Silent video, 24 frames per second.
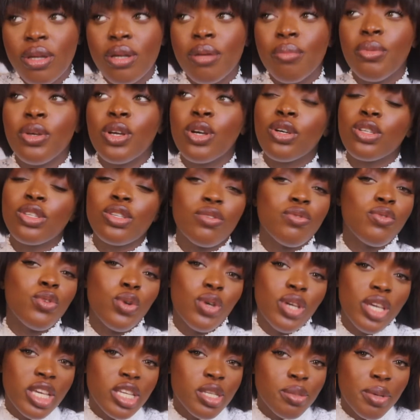because of your
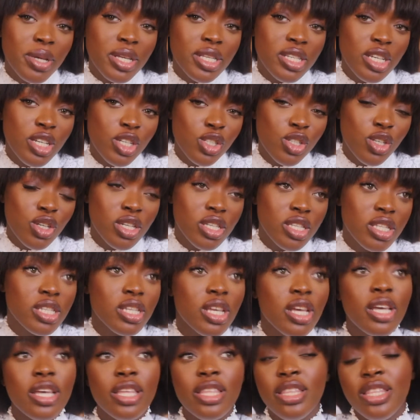expectations,
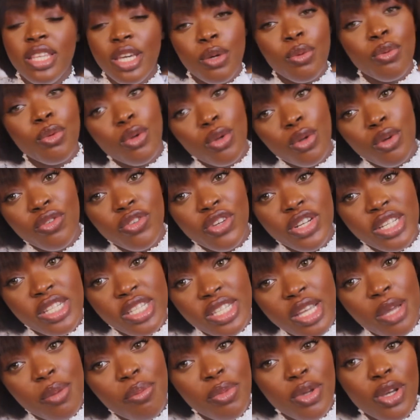they will
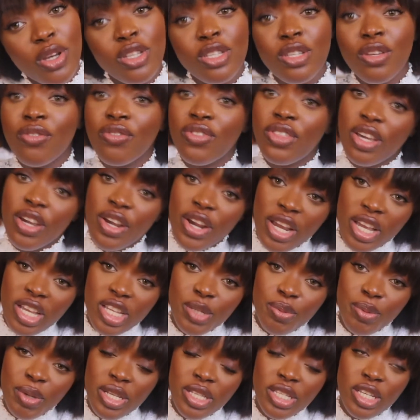overstep because of their
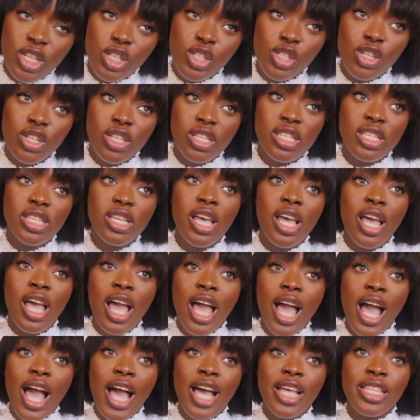expectations,
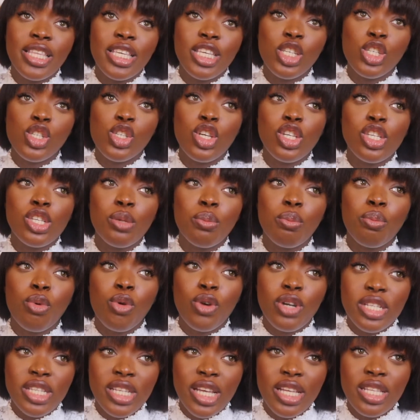and it's just
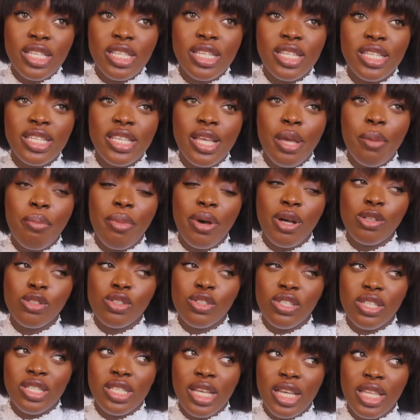important to set
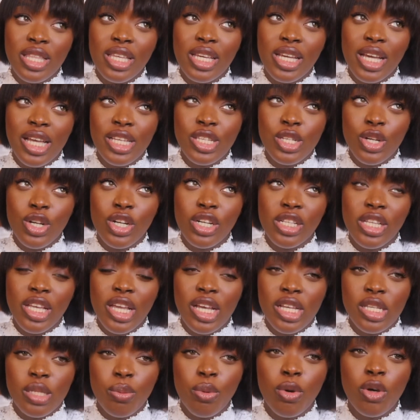boundaries, I think, as early
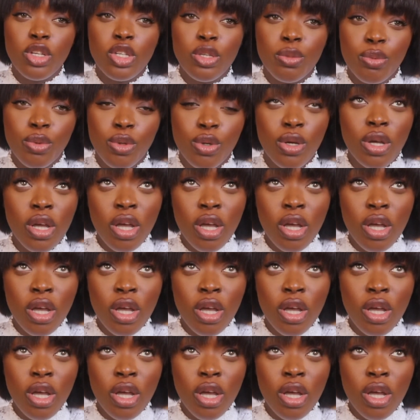as possible.